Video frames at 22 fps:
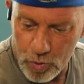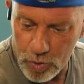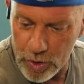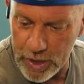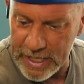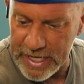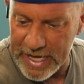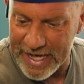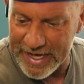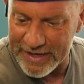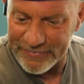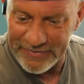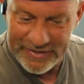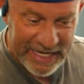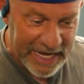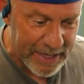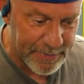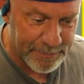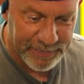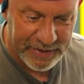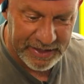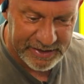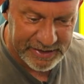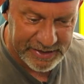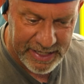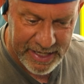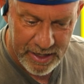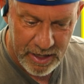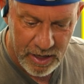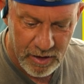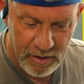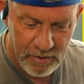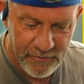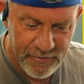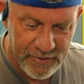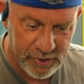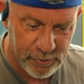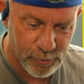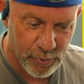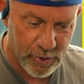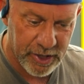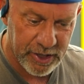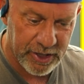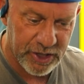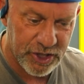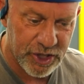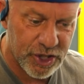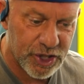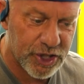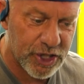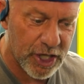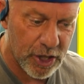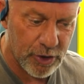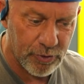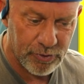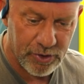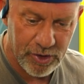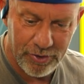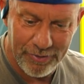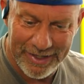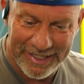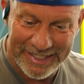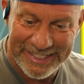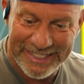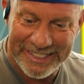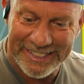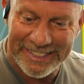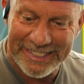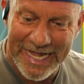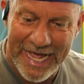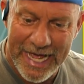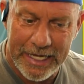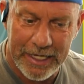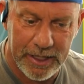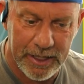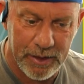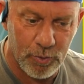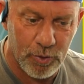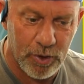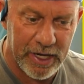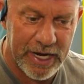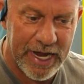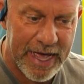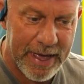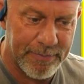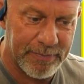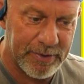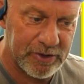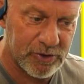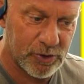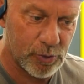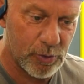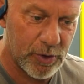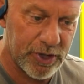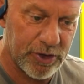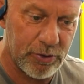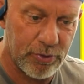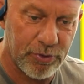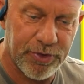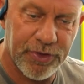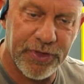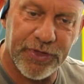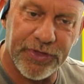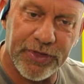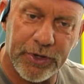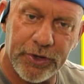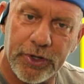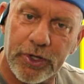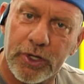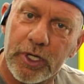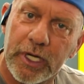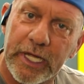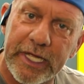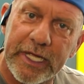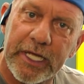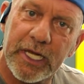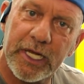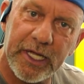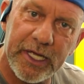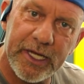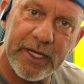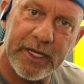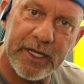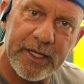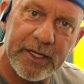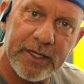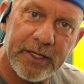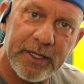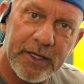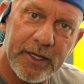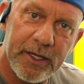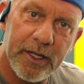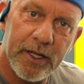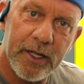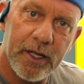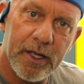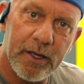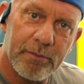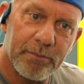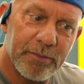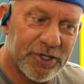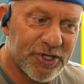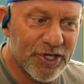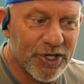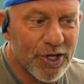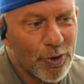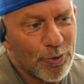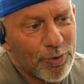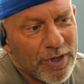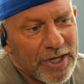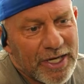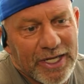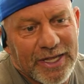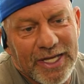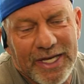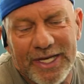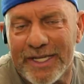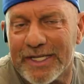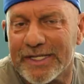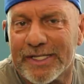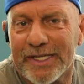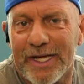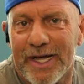We have taped this thing off because we're gonna show you exactly what happens when you thoroughly clean it, but you don't really think it's